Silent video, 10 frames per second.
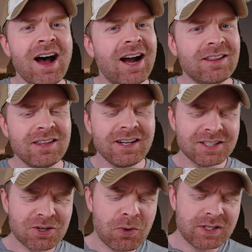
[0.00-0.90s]
I think
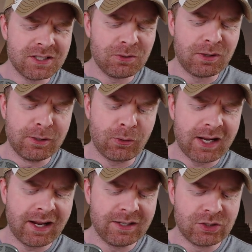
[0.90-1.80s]
it's going to do an
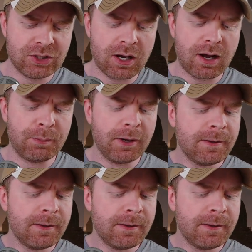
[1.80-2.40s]
okay job.